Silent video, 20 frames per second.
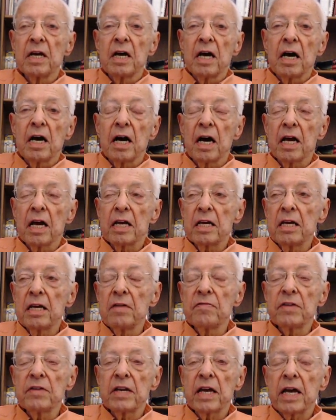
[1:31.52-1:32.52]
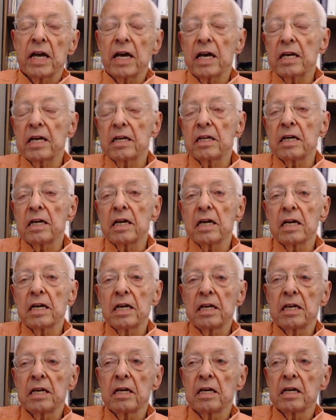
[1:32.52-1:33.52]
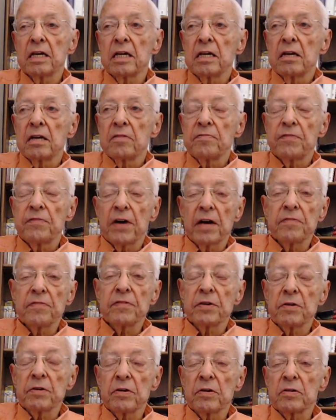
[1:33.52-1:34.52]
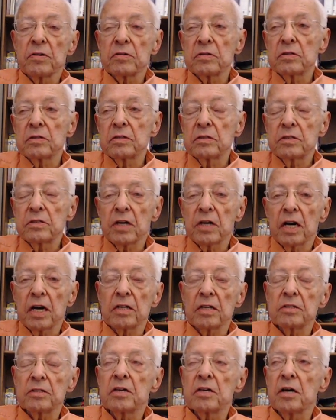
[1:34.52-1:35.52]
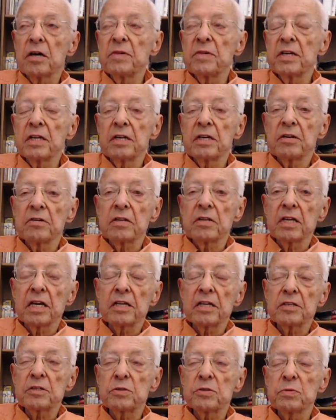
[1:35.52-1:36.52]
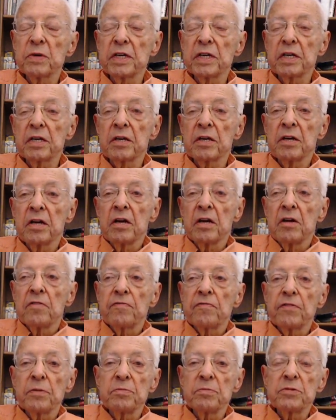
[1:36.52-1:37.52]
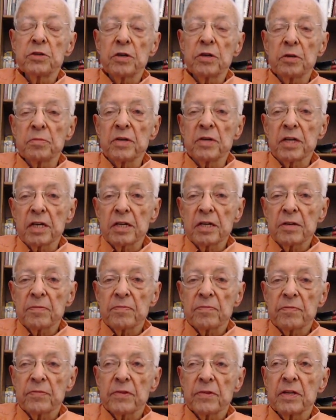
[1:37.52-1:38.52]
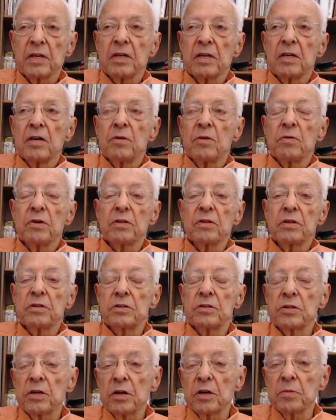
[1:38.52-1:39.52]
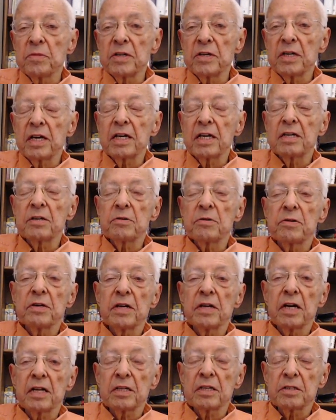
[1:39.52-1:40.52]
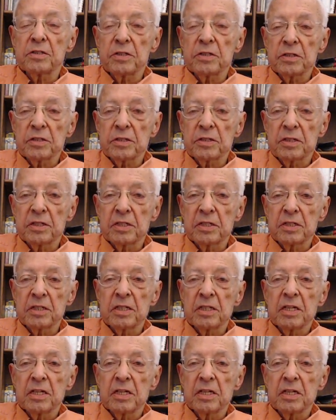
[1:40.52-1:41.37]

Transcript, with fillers: I even had a five year old child come in here last week from Germany, where the German endocrinologists